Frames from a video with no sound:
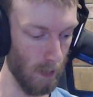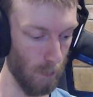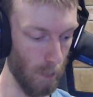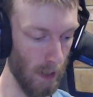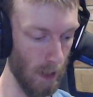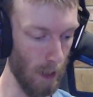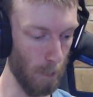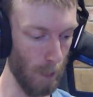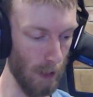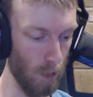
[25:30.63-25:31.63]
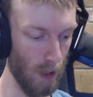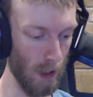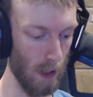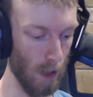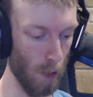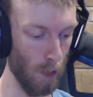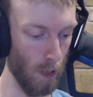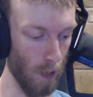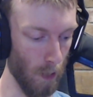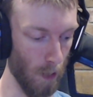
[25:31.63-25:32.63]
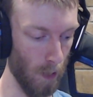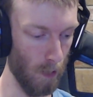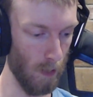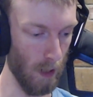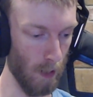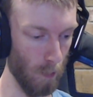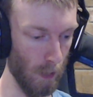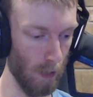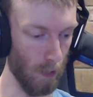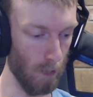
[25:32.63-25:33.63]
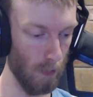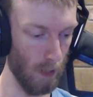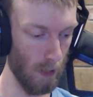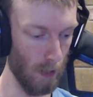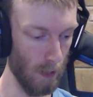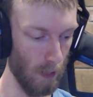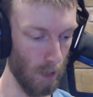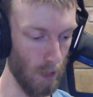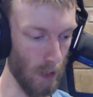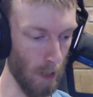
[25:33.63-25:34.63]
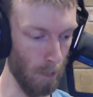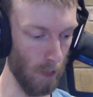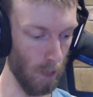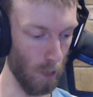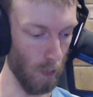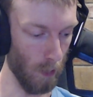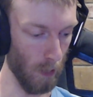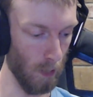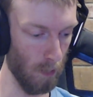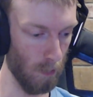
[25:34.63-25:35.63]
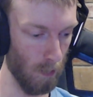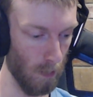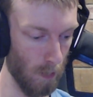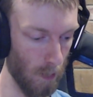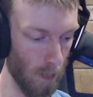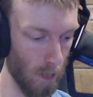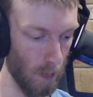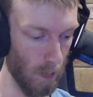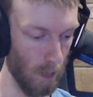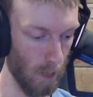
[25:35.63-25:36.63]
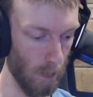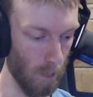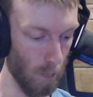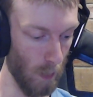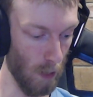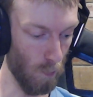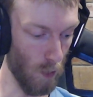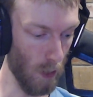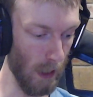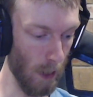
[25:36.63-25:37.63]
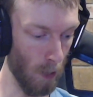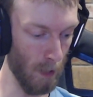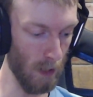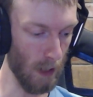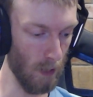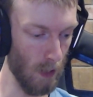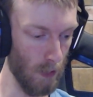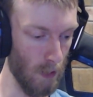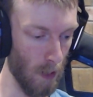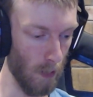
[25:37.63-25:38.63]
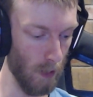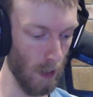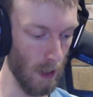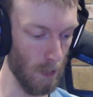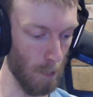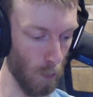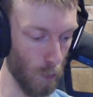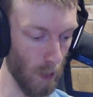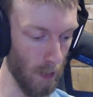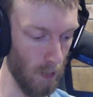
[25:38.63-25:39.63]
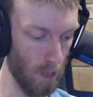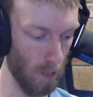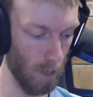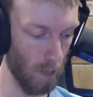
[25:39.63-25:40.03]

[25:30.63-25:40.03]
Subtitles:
We can get Pidgeotto, then we got something cooking. We got Rocky Helmet, that does nothing against Moltres.